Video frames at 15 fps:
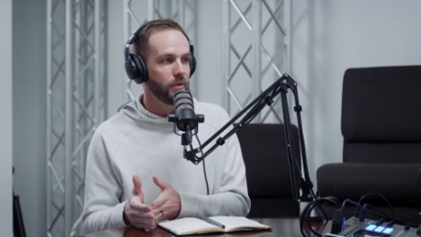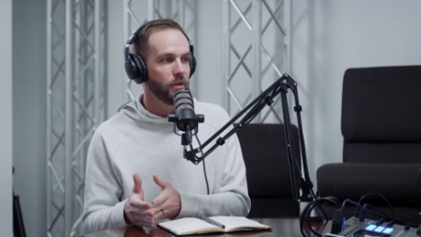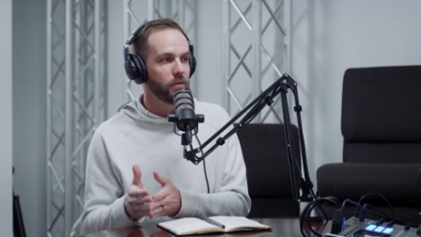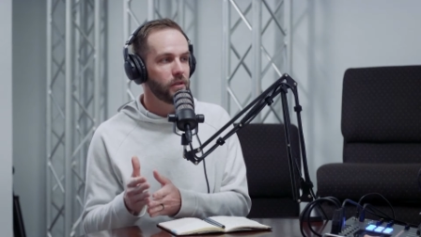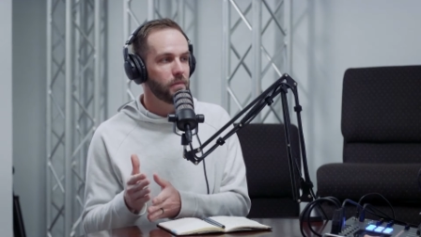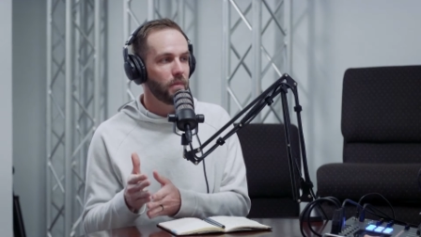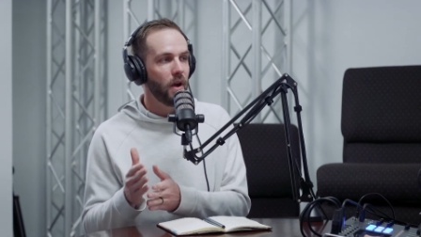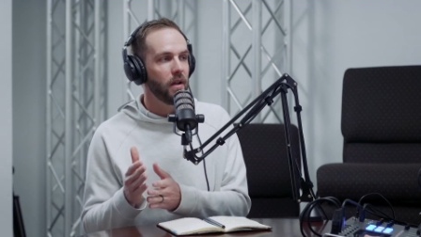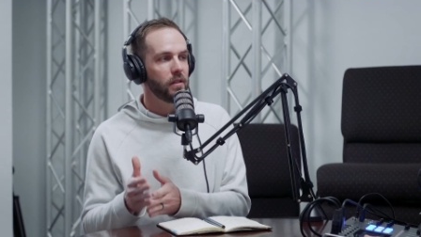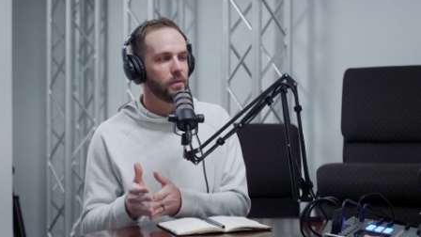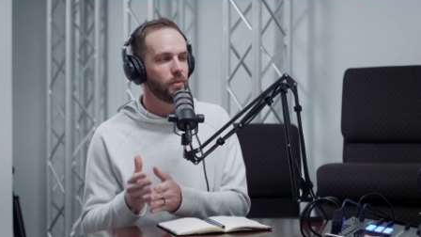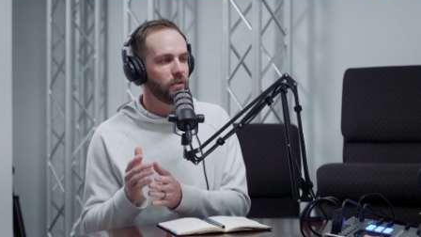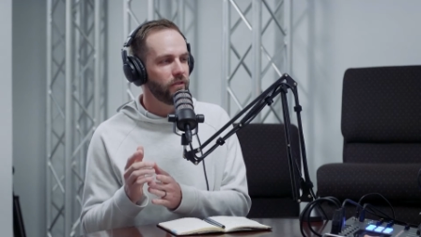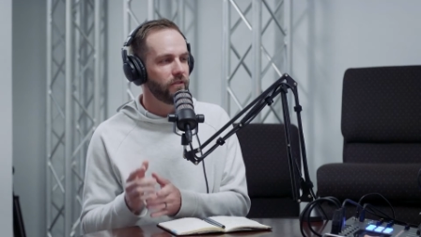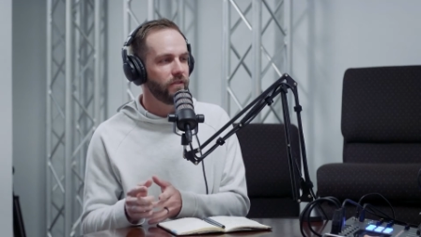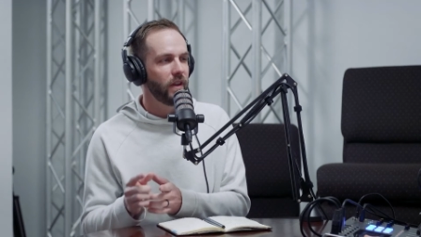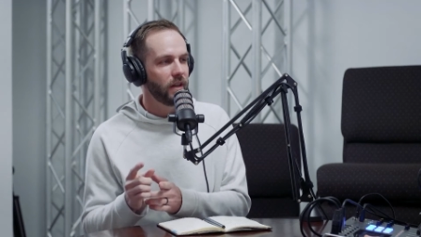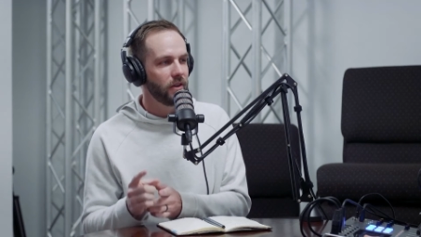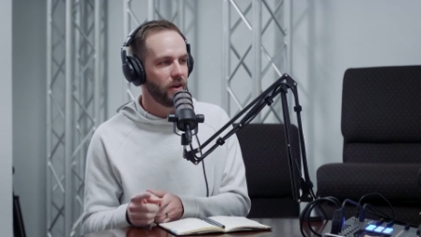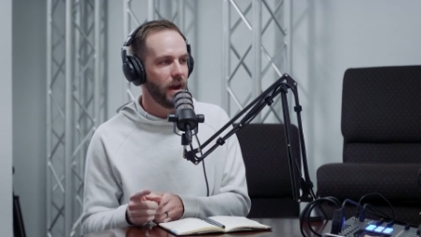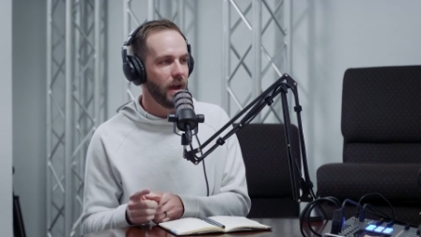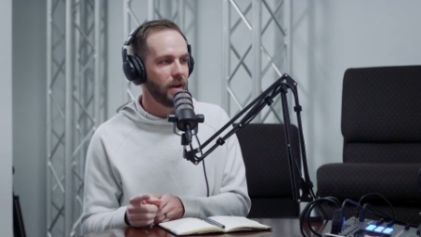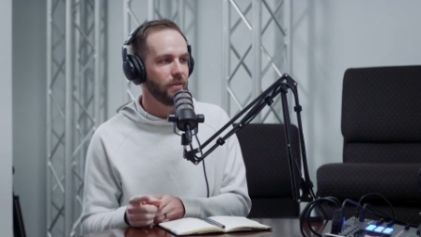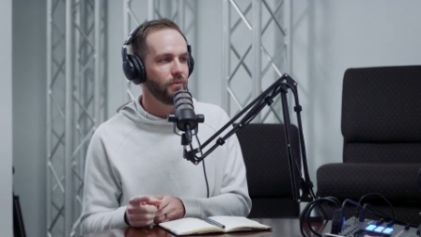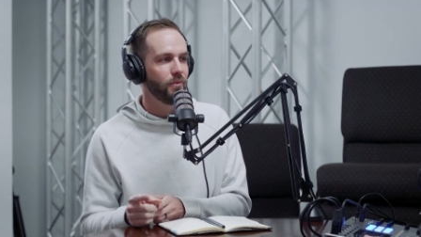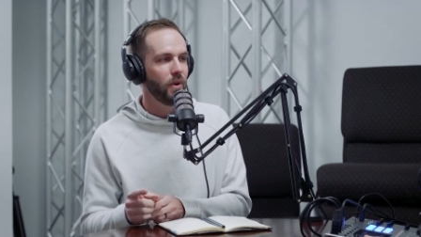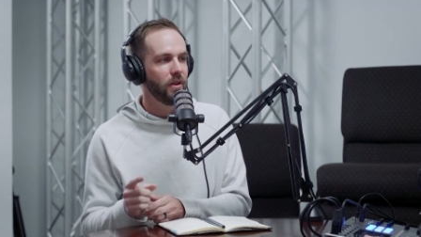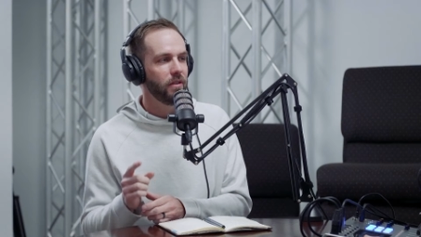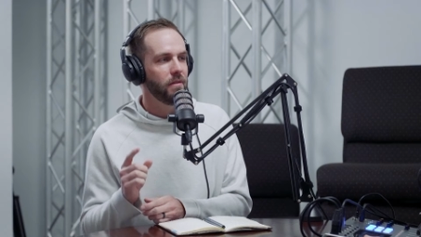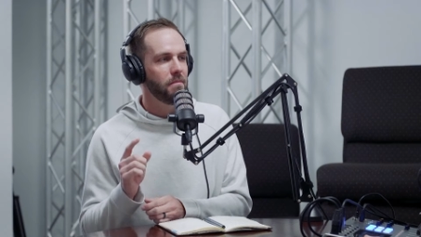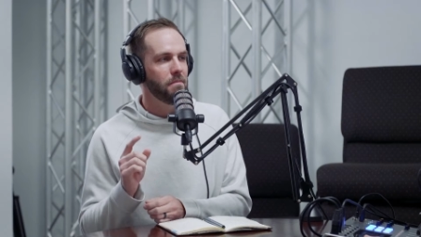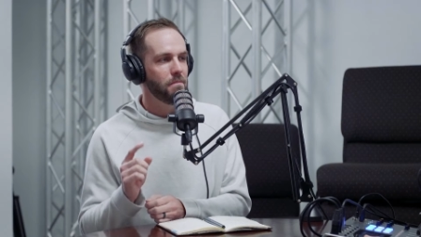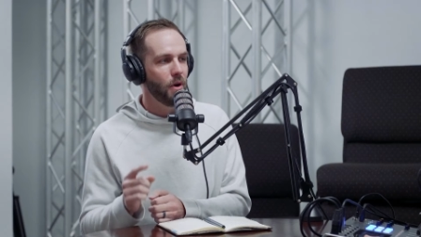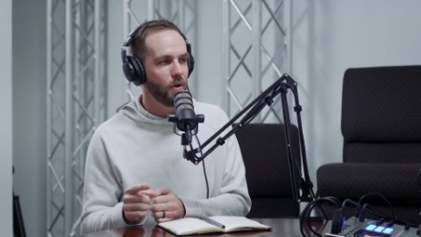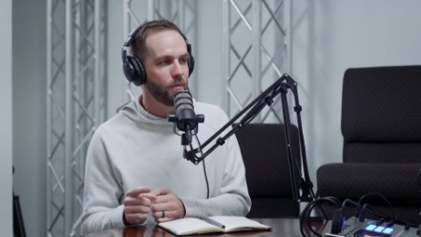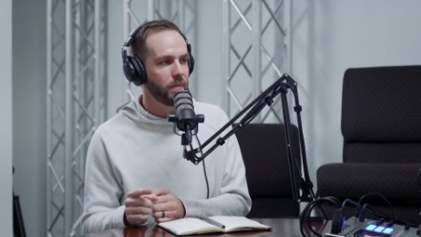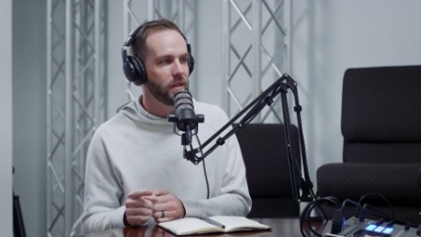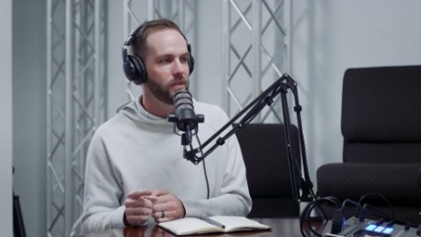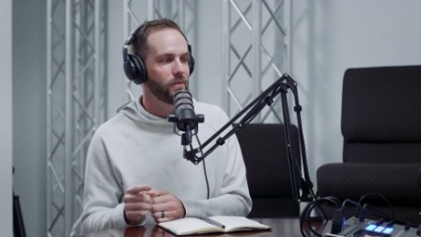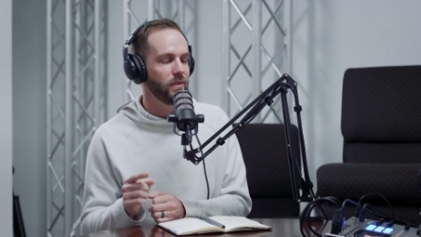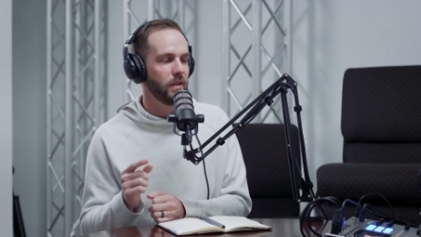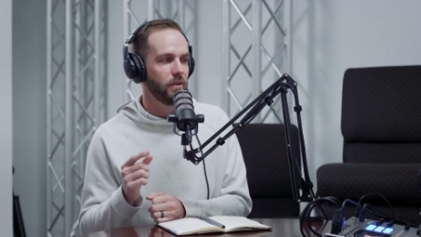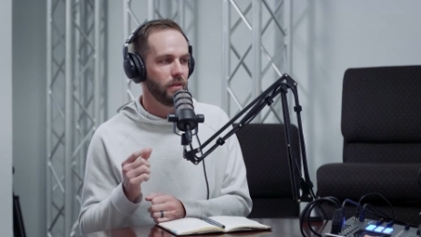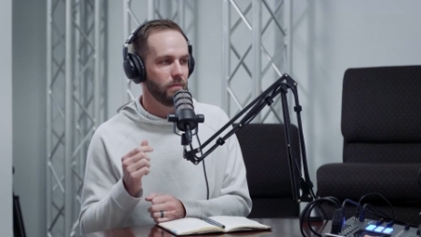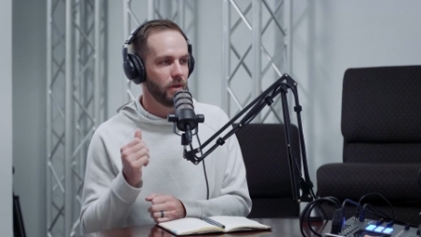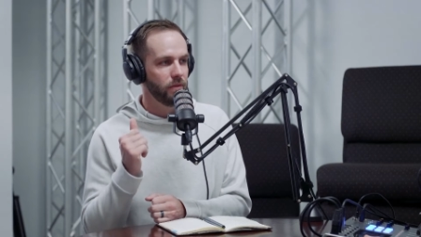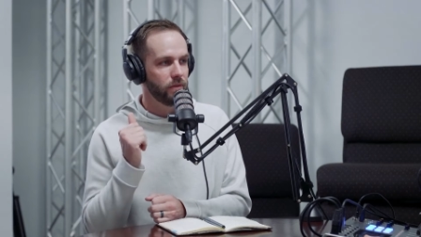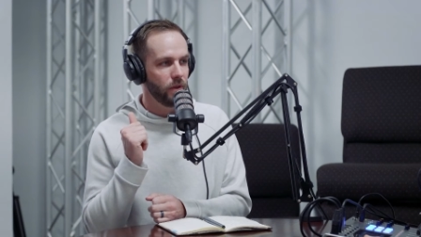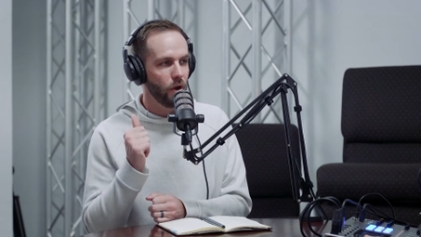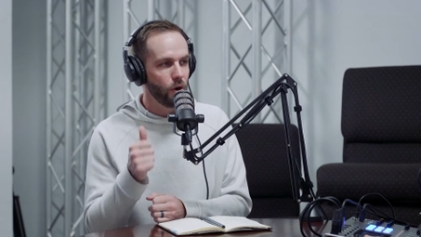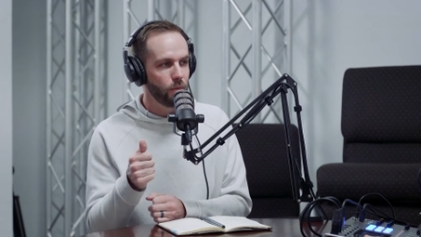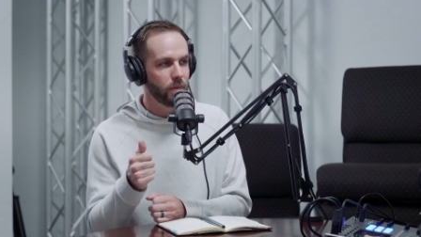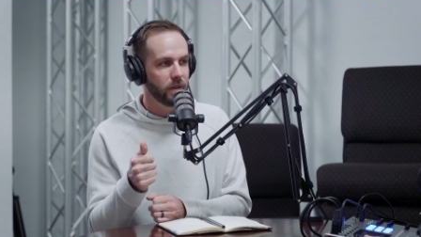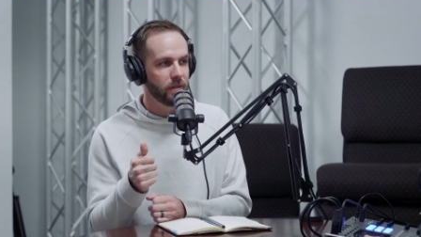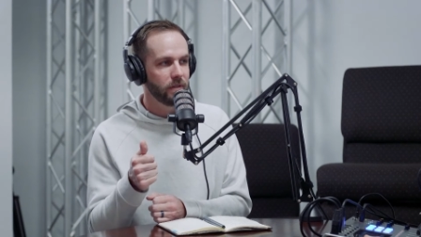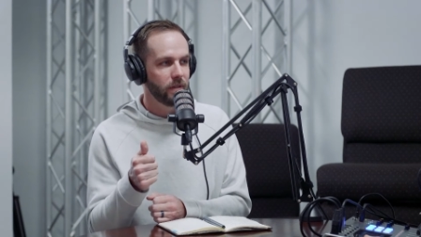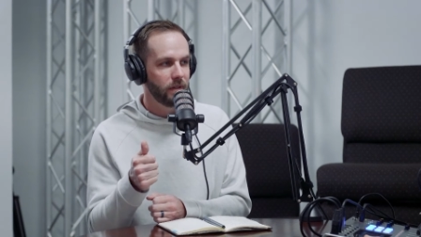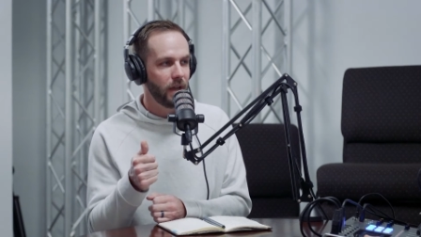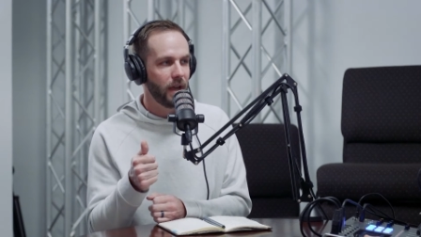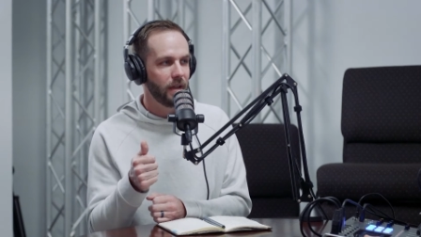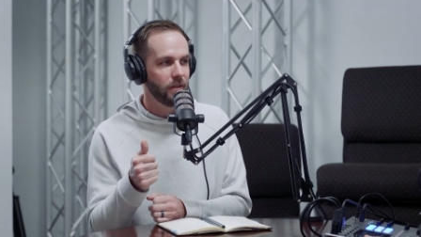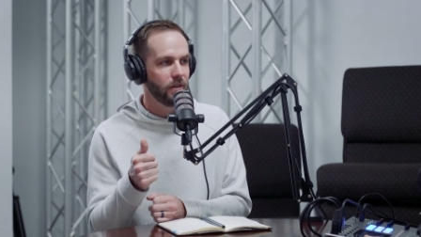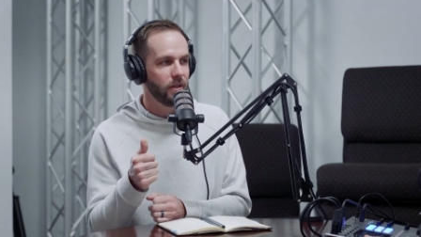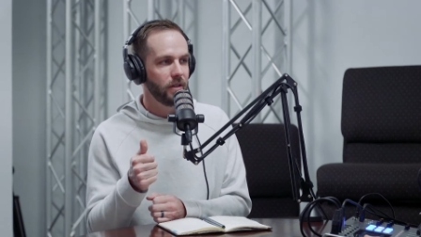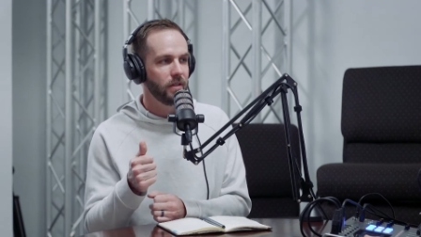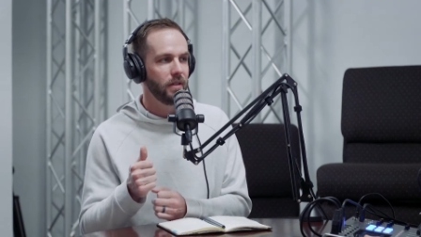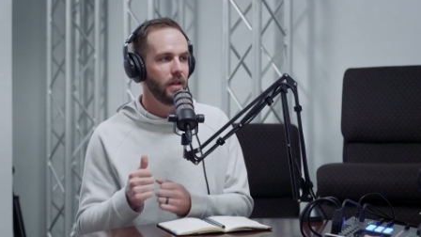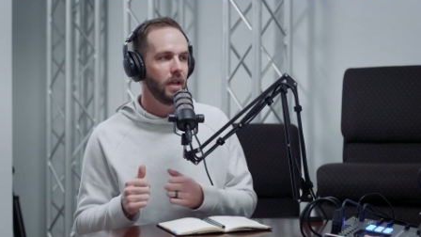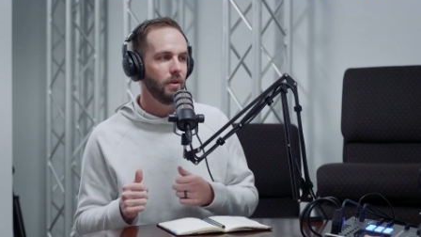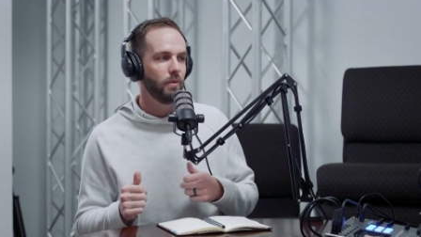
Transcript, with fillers: You're responsible to figure out when are the moments when they're the most open to dialogue. Yeah.